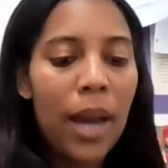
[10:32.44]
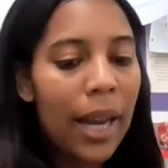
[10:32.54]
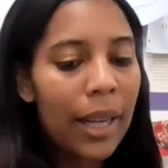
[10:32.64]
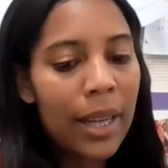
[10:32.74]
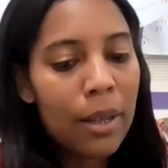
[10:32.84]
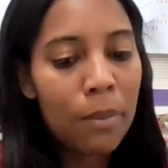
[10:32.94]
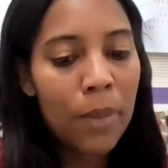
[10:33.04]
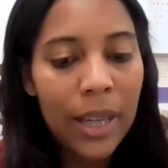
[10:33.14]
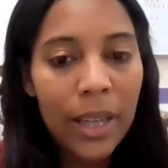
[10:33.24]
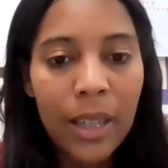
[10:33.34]
back and
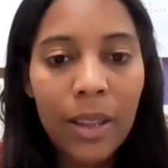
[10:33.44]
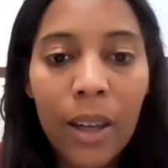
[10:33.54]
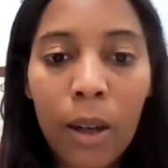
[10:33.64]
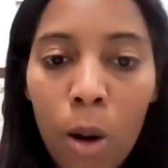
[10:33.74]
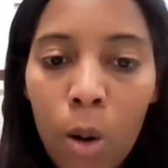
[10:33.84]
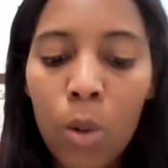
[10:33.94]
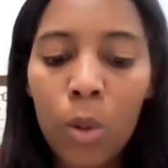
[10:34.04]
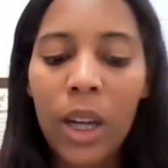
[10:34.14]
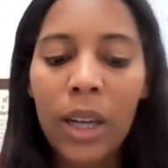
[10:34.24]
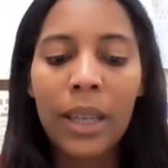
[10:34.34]
making it their
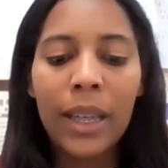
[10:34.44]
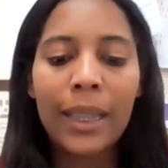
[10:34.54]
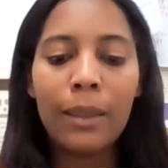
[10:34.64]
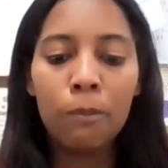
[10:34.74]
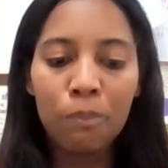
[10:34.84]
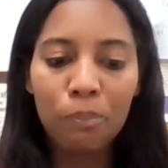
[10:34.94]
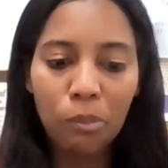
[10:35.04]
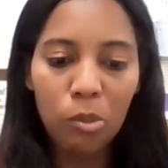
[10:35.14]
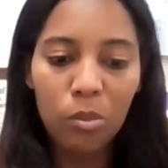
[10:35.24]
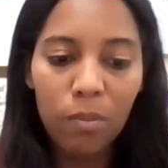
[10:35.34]
own again.
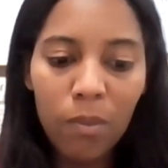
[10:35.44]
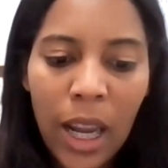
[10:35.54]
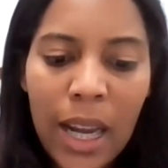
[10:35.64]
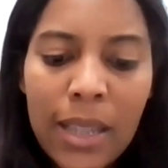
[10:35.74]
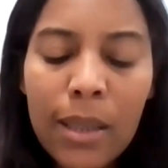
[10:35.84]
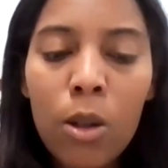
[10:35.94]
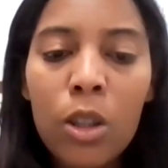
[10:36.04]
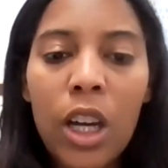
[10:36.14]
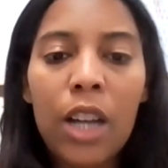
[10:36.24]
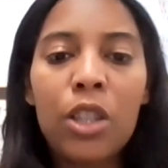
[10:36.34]
And
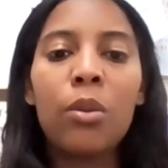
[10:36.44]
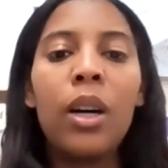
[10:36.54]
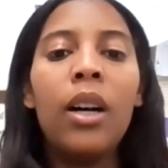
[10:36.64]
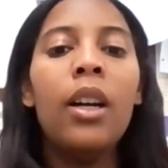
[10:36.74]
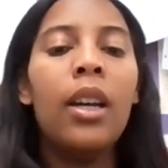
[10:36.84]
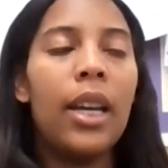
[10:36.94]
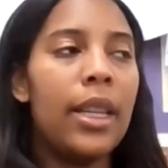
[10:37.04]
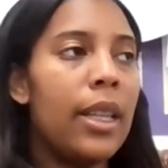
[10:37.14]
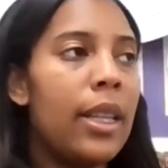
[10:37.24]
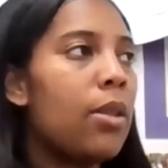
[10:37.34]
so Joshua
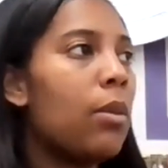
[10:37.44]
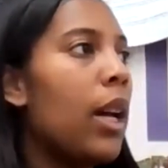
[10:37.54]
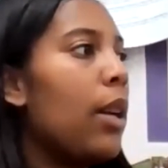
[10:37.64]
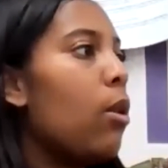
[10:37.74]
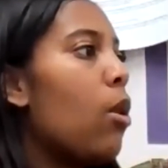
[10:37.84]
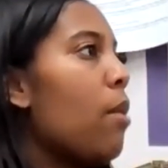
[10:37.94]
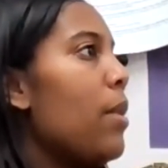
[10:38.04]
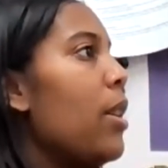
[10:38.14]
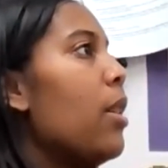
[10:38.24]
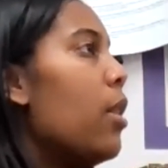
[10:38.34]
and the Israelite
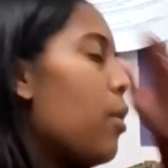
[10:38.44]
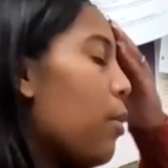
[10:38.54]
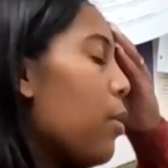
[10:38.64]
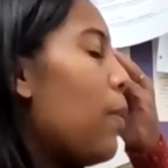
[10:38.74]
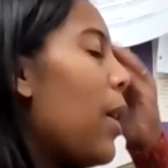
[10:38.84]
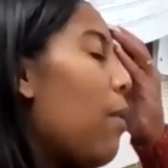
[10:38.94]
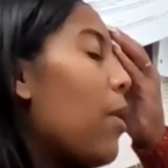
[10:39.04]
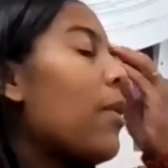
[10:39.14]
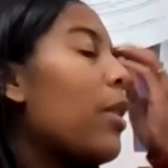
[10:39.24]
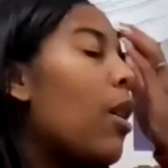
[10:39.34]
army through the
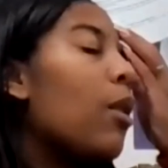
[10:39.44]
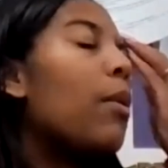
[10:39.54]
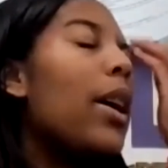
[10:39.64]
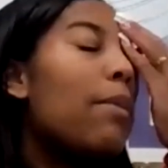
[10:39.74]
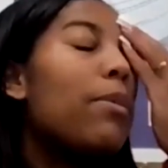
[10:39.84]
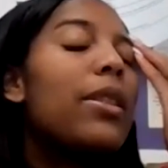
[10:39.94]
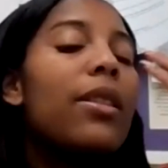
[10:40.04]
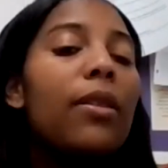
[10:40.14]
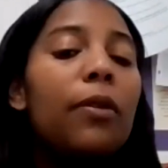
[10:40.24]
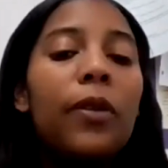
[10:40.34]
power of the Lord, were able
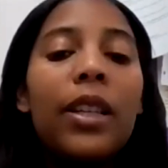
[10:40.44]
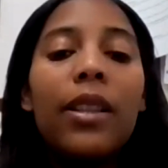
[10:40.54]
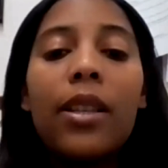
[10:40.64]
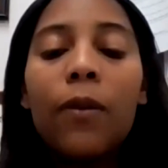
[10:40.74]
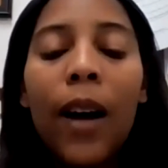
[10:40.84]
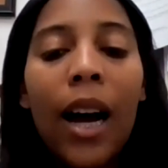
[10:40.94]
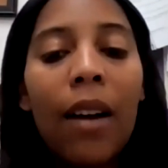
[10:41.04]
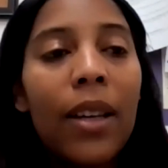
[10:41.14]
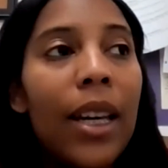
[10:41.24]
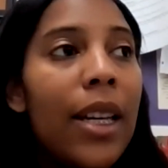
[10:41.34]
to defeat these
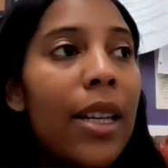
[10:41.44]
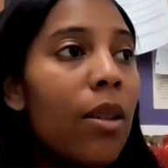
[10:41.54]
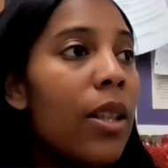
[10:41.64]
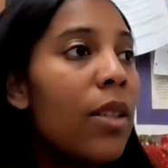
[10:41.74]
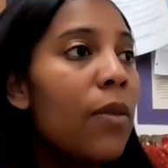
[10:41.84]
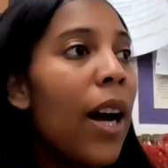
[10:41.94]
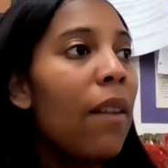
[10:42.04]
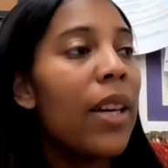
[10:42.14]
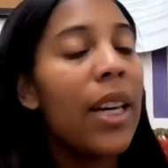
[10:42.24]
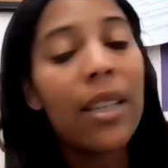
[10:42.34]
five kings. So these
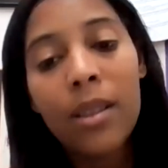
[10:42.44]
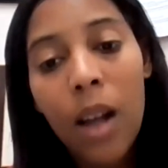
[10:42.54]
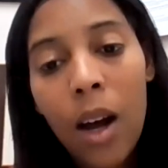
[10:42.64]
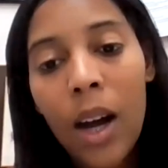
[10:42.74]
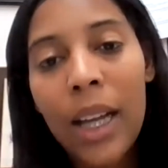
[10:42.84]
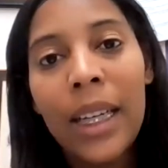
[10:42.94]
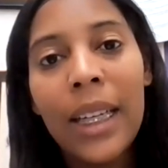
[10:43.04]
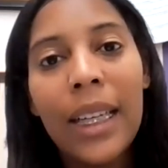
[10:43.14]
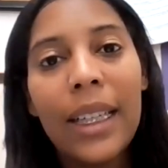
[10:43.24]
five kings thought